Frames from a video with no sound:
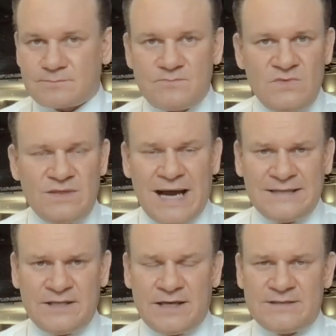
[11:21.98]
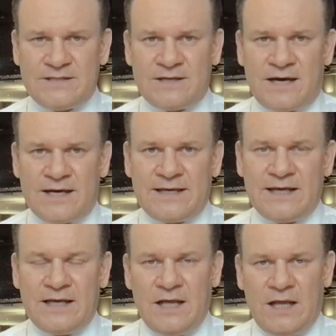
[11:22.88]
1989.
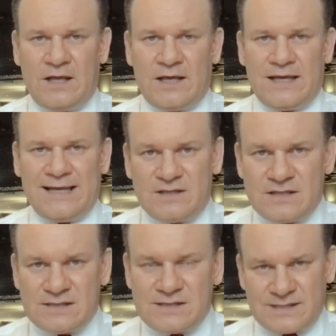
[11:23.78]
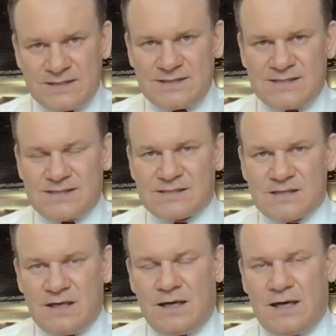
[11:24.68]
And since
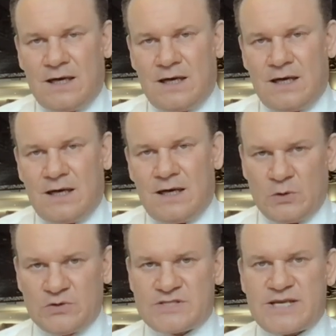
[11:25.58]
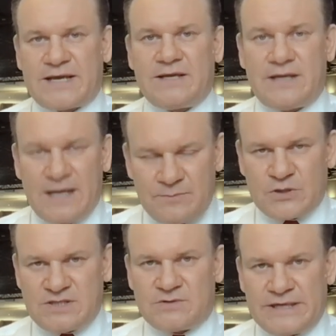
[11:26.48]
John Paul II and
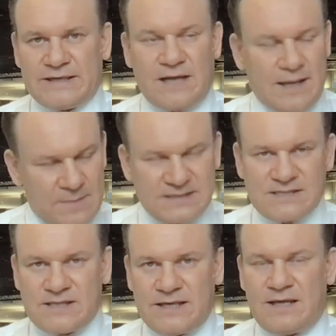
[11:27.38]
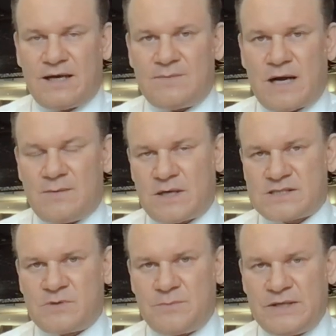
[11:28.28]
President Reagan, I must say, I
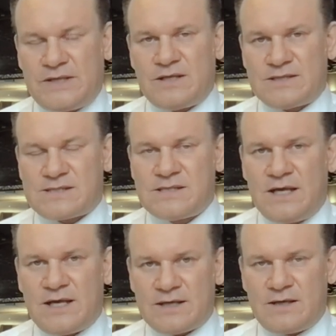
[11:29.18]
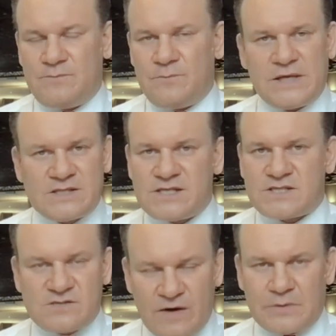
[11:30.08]
must repeat this, because this
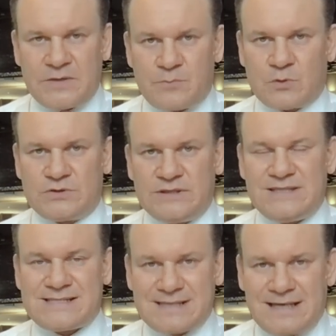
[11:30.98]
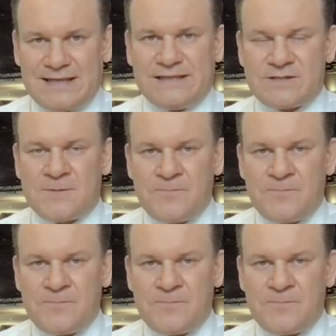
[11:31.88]
is very important, decided